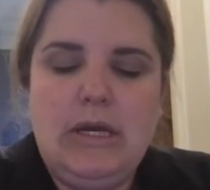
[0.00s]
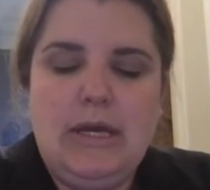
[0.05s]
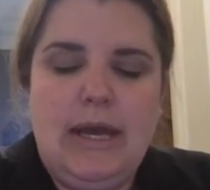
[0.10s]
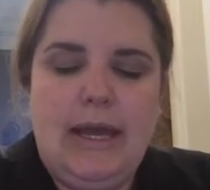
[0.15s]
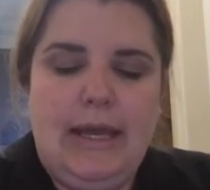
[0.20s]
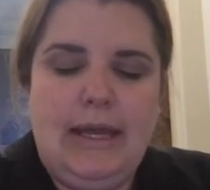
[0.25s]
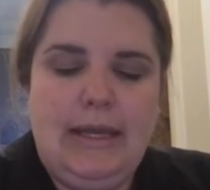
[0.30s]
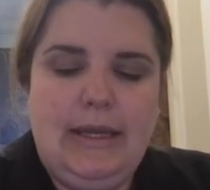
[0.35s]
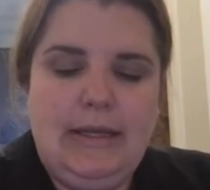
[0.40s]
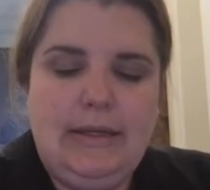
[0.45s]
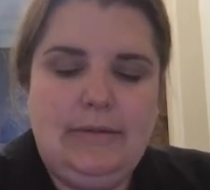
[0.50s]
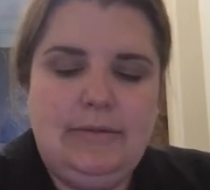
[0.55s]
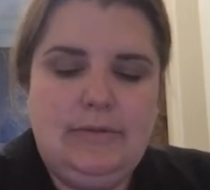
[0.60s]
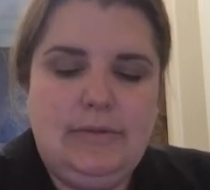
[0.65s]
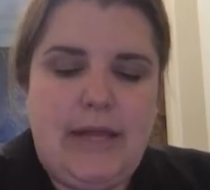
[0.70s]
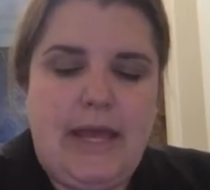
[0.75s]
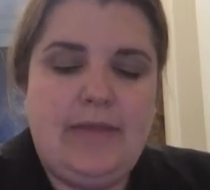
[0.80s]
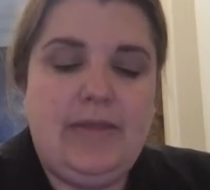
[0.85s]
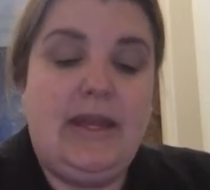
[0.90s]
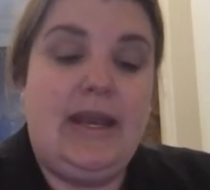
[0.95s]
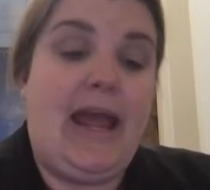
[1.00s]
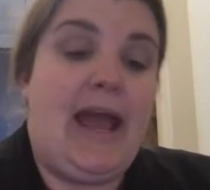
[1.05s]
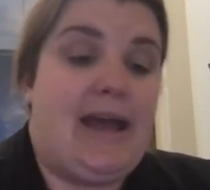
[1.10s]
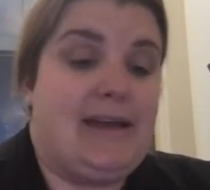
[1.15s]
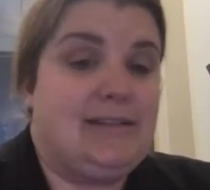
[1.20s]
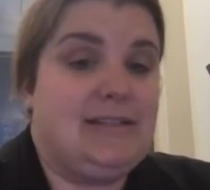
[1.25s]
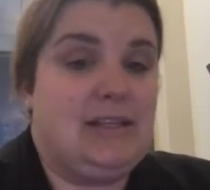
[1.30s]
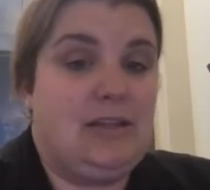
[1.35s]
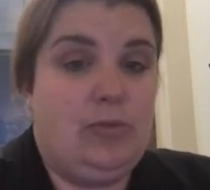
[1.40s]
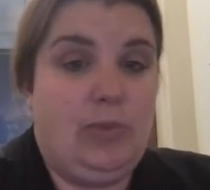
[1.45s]
and then
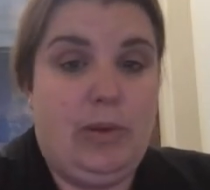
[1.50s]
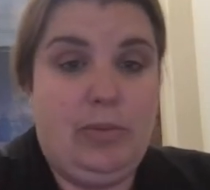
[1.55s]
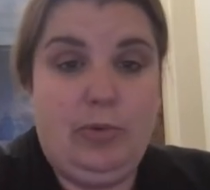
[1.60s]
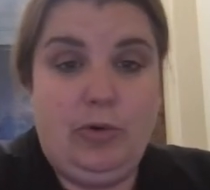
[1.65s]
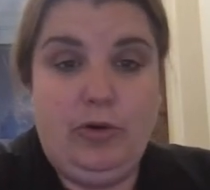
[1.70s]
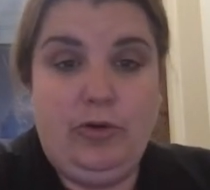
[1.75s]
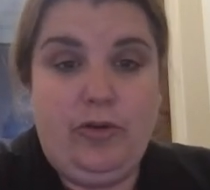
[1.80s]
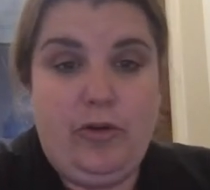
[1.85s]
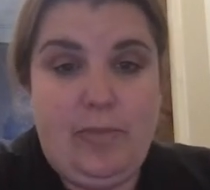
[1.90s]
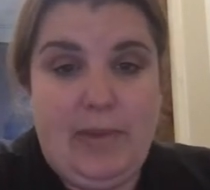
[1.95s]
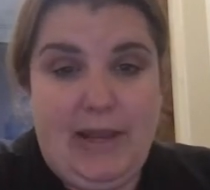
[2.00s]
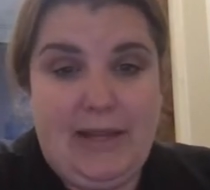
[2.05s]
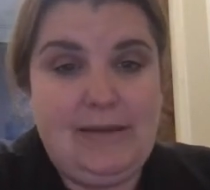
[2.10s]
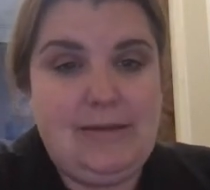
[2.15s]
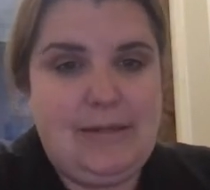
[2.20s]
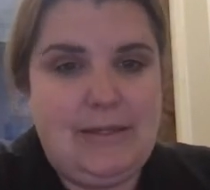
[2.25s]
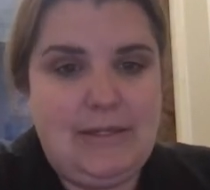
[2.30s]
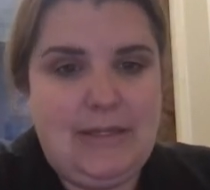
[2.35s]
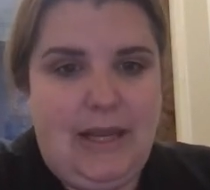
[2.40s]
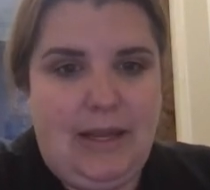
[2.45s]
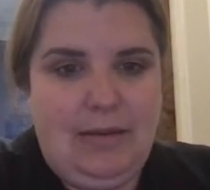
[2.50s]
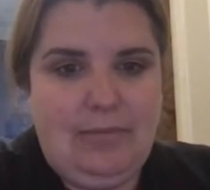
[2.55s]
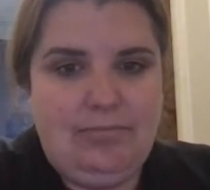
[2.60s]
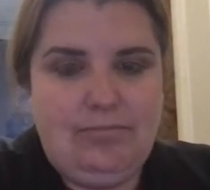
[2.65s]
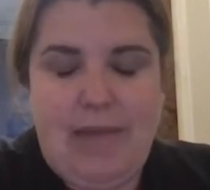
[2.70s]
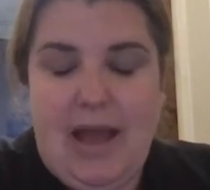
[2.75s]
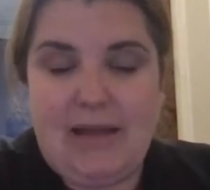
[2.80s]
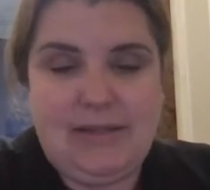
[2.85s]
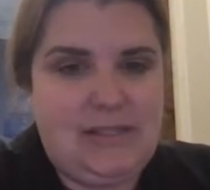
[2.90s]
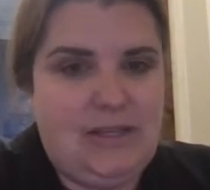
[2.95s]
ask the people who remained to take
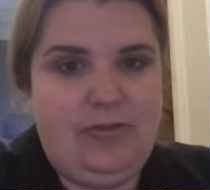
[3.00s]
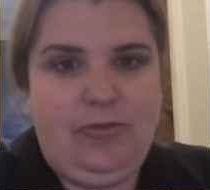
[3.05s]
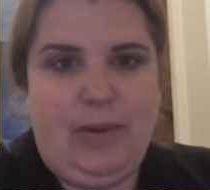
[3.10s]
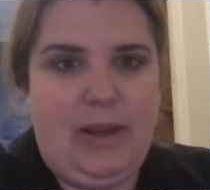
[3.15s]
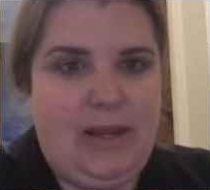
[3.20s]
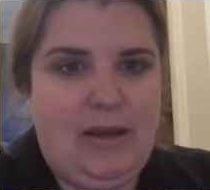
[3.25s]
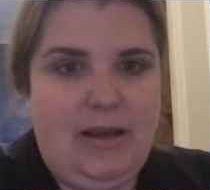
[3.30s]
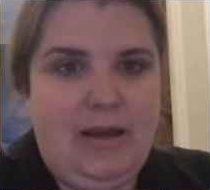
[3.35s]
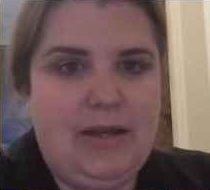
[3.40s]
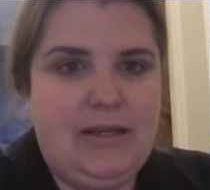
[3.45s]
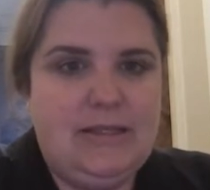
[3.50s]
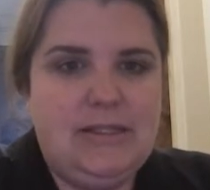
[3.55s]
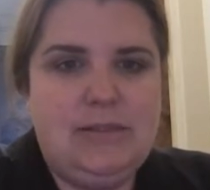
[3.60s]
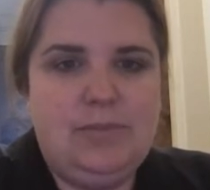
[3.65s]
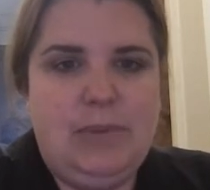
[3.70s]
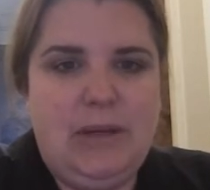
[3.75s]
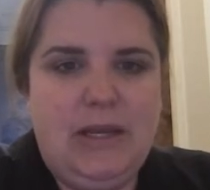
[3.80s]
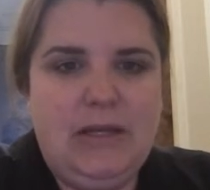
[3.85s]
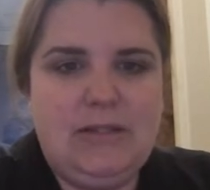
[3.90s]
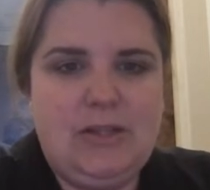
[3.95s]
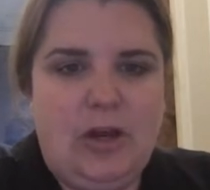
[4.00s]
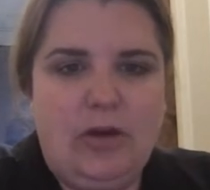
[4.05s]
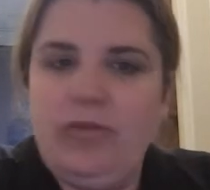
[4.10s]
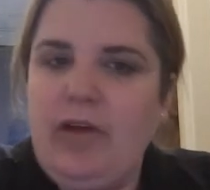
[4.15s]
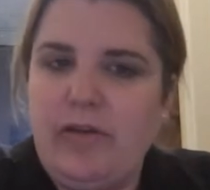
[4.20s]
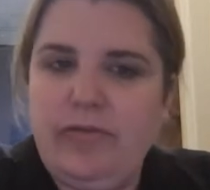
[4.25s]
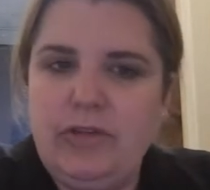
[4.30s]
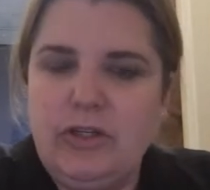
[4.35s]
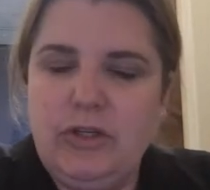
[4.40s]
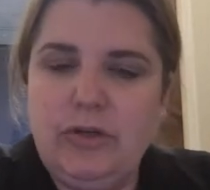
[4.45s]
massive pay cuts because our
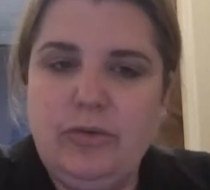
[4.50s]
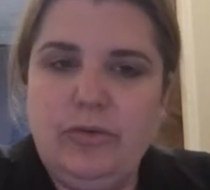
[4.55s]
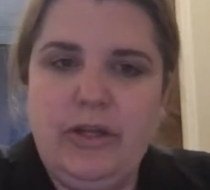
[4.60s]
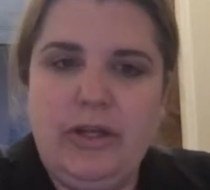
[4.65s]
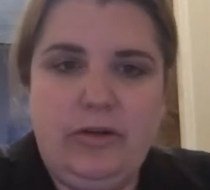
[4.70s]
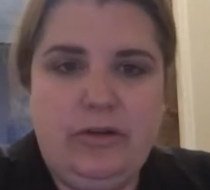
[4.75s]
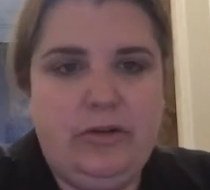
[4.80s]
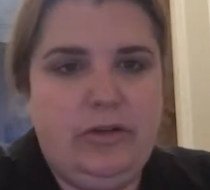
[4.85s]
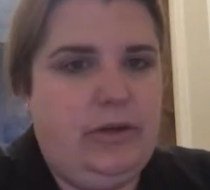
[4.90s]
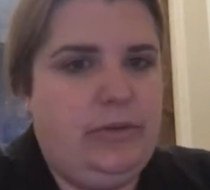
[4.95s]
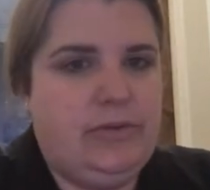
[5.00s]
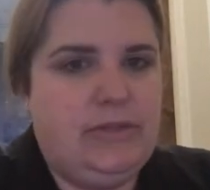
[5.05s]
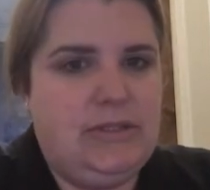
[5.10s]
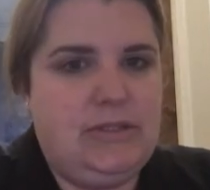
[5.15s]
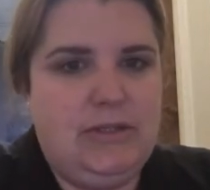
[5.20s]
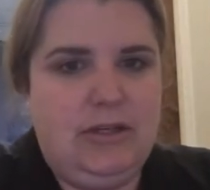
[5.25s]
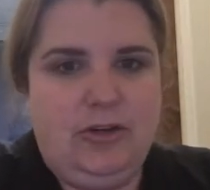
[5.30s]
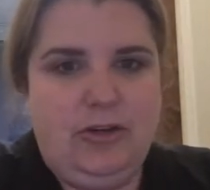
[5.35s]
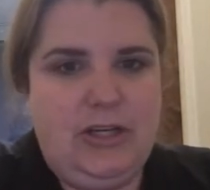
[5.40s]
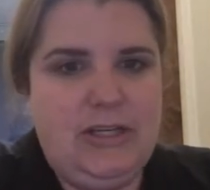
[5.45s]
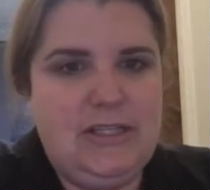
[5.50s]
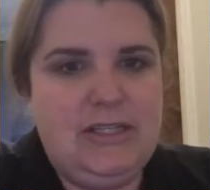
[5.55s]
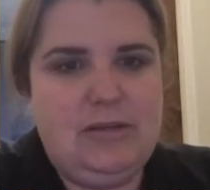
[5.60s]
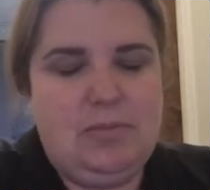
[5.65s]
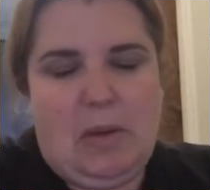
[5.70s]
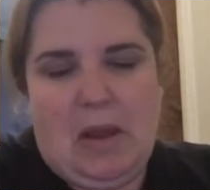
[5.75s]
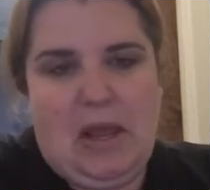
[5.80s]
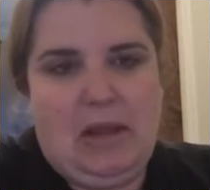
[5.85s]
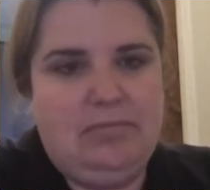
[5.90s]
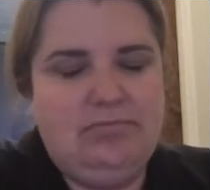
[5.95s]
revenue literally was decreased
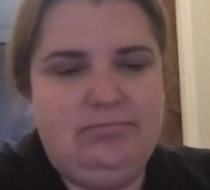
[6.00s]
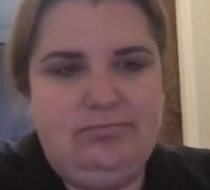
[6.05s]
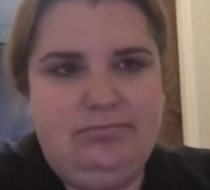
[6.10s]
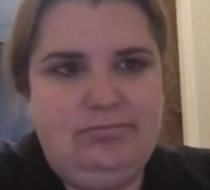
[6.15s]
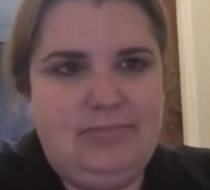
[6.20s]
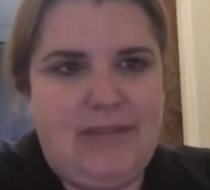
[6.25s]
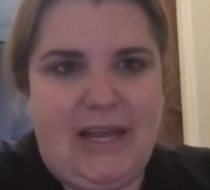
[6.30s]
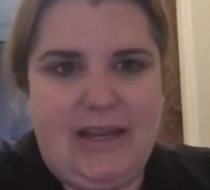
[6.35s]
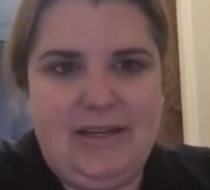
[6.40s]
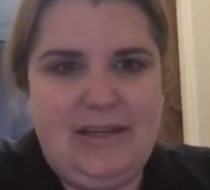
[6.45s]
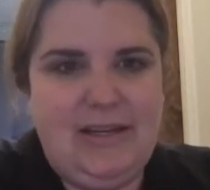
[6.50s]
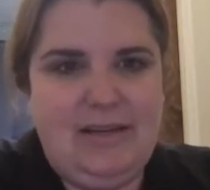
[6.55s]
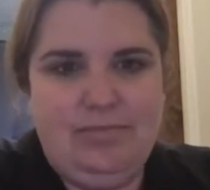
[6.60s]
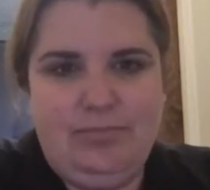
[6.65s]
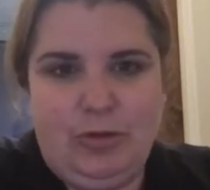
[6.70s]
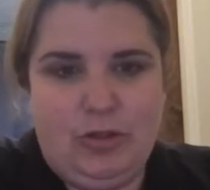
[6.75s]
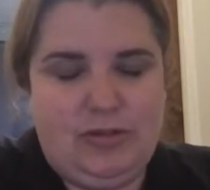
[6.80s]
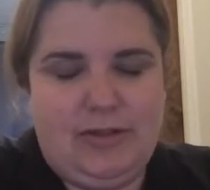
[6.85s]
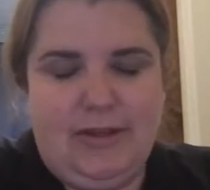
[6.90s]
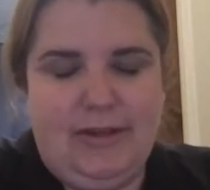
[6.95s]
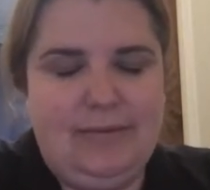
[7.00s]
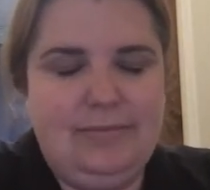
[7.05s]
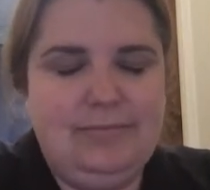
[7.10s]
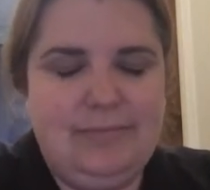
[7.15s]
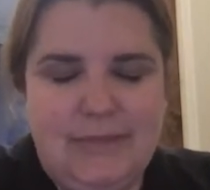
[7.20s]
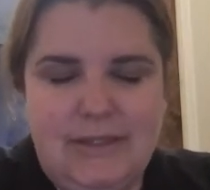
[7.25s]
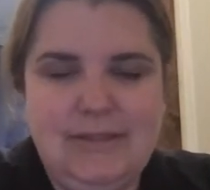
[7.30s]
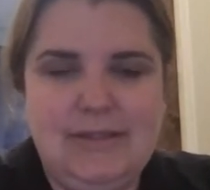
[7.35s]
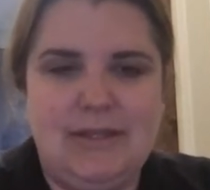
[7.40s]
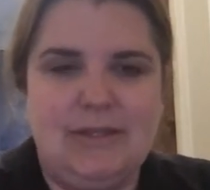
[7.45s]
by 90%
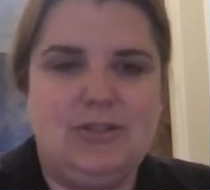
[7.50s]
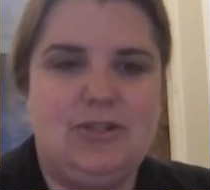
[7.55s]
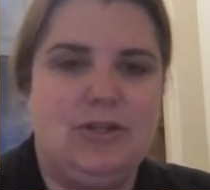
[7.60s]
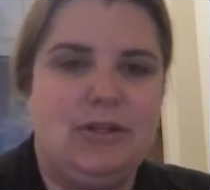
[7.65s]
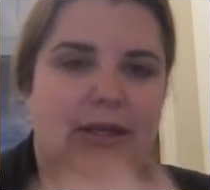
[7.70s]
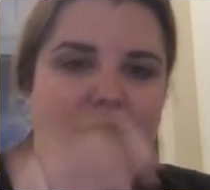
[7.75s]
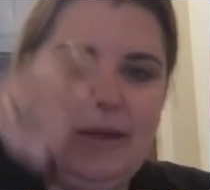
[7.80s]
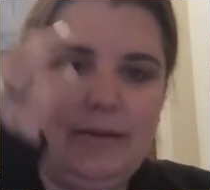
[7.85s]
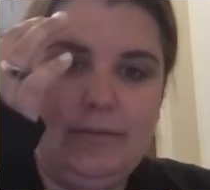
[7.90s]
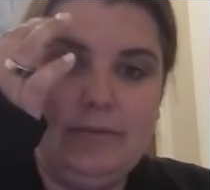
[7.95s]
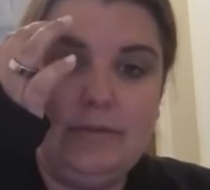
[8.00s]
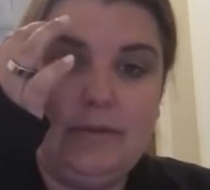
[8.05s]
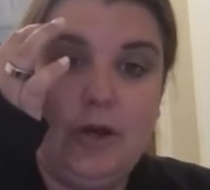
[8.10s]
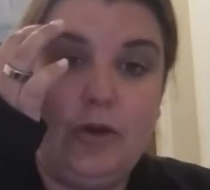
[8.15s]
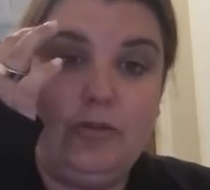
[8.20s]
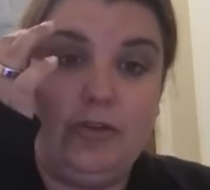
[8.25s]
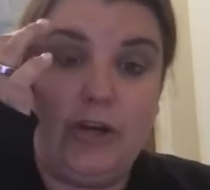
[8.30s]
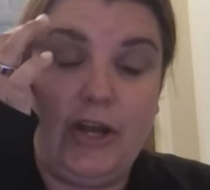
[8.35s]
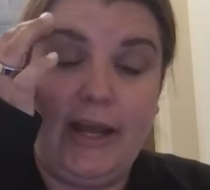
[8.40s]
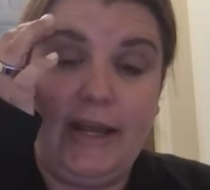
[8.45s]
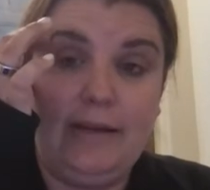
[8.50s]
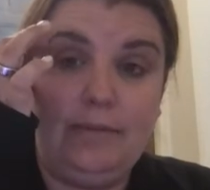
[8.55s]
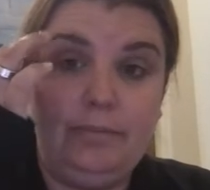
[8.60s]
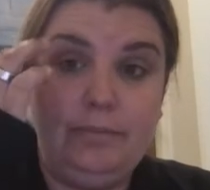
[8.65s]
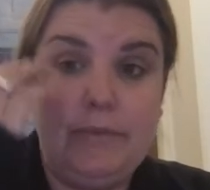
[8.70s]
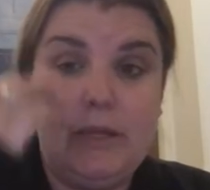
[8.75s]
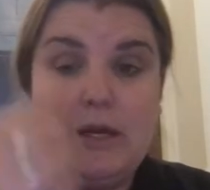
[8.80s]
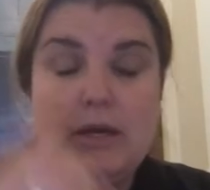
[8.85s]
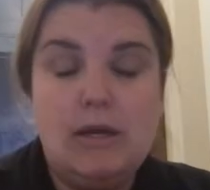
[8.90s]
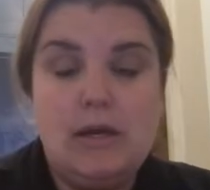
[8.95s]
essentially overnight.
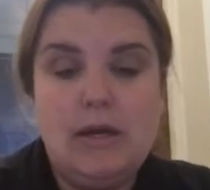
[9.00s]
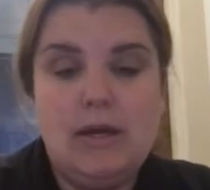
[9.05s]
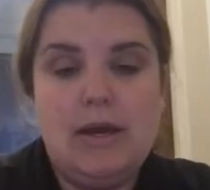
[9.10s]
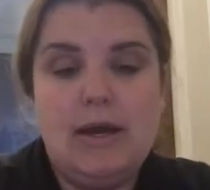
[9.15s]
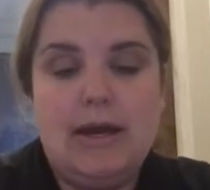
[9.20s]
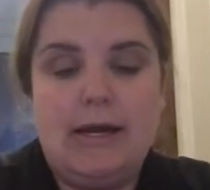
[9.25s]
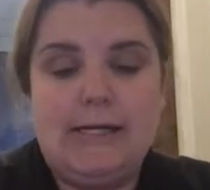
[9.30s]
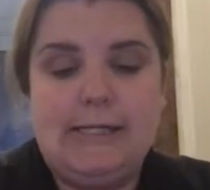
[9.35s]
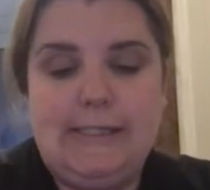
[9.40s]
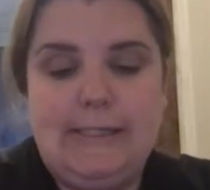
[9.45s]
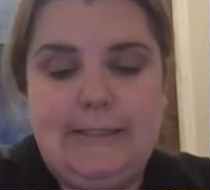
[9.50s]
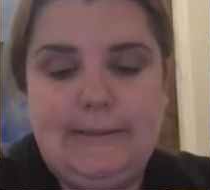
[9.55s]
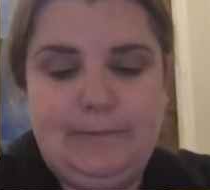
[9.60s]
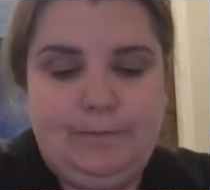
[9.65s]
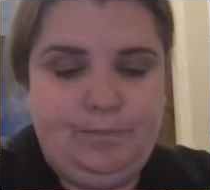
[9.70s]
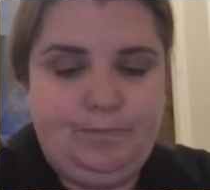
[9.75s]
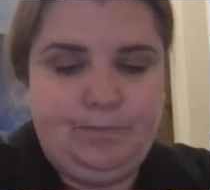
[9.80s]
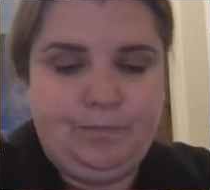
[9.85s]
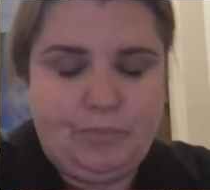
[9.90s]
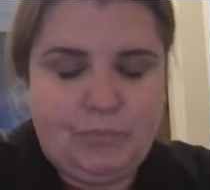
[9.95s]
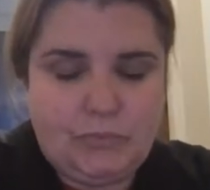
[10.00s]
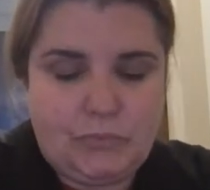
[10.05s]
And,